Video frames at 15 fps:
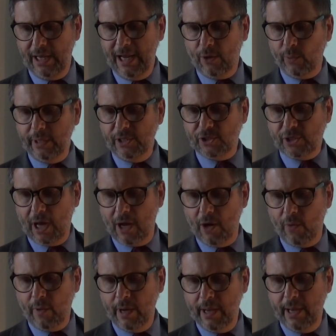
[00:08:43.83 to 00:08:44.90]
Equally
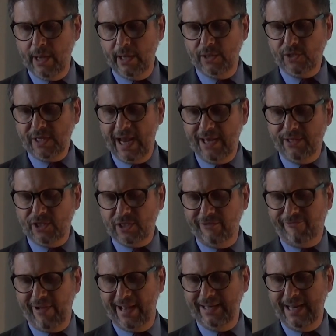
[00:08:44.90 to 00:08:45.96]
so, say this
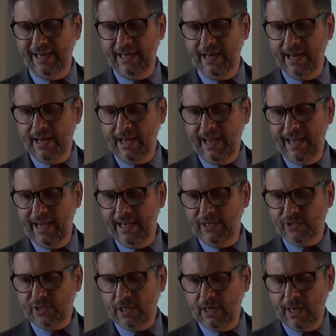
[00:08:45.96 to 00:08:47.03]
defendant
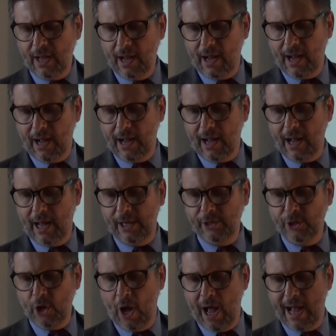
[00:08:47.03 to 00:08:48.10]
is
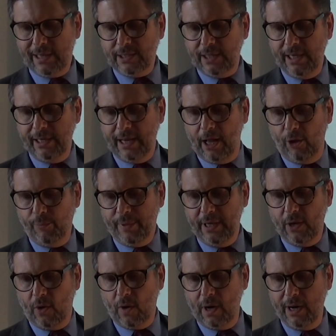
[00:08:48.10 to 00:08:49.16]
not an
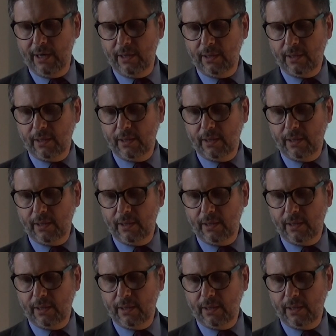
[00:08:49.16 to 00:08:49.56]
LPR,